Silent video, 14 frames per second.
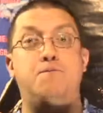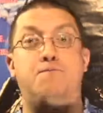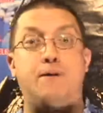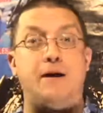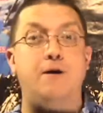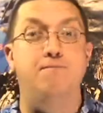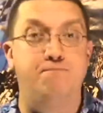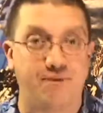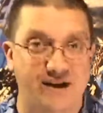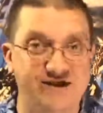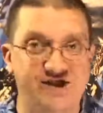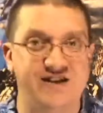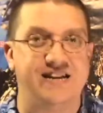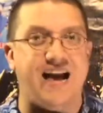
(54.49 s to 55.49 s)
bigger
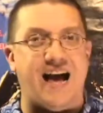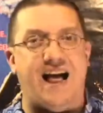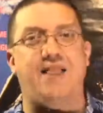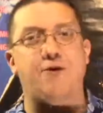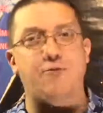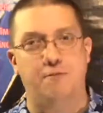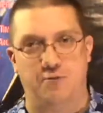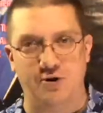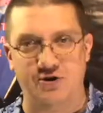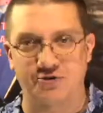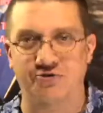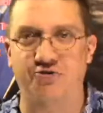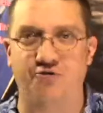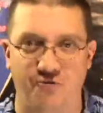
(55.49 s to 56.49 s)
budgeted
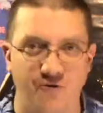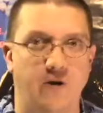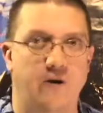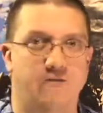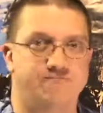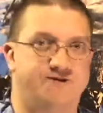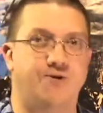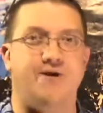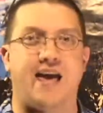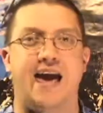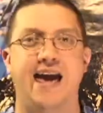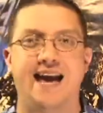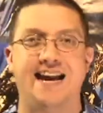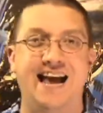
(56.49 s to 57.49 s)
Hollywood-produced films,
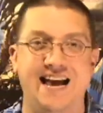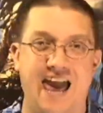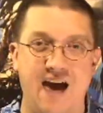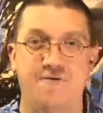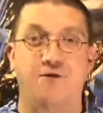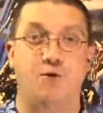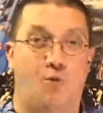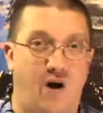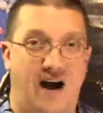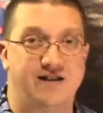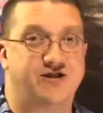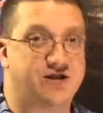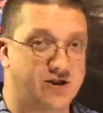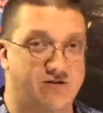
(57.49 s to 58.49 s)
okay? And I have to
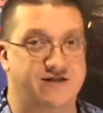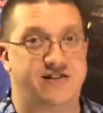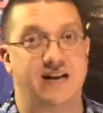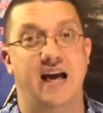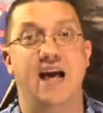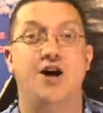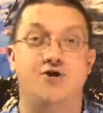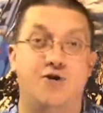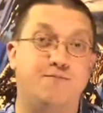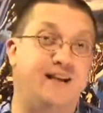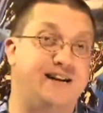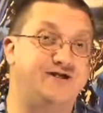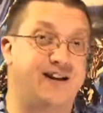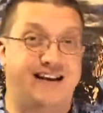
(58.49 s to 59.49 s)
watch those. And
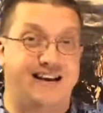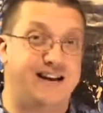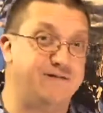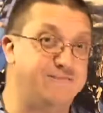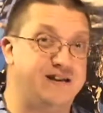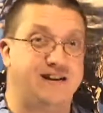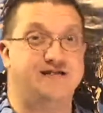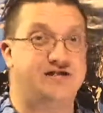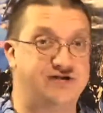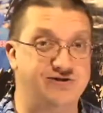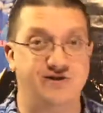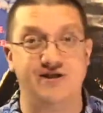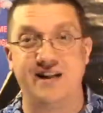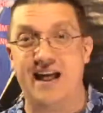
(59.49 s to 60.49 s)
normally I try to get them done
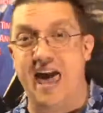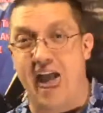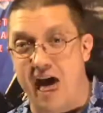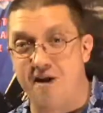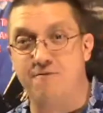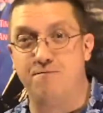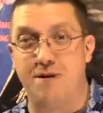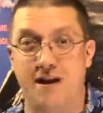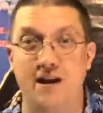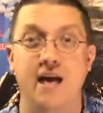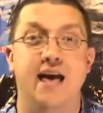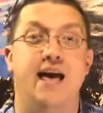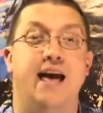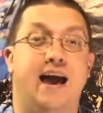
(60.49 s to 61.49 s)
sooner than I have been,
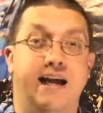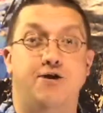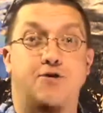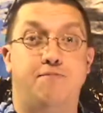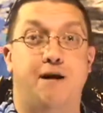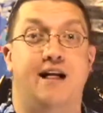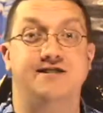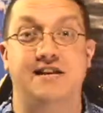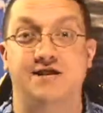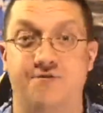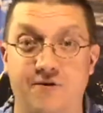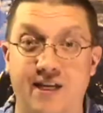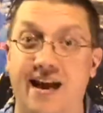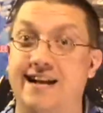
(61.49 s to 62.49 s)
and I do apologize
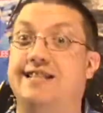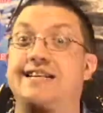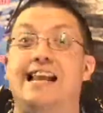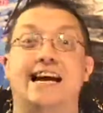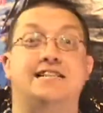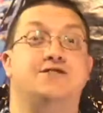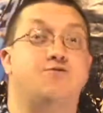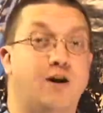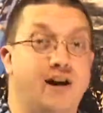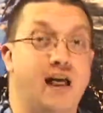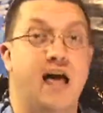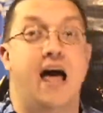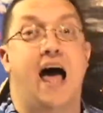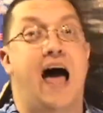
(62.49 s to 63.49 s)
for that. In the next one,
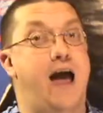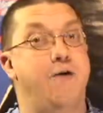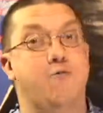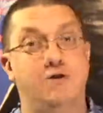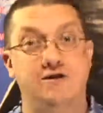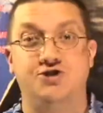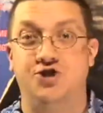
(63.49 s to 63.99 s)
I will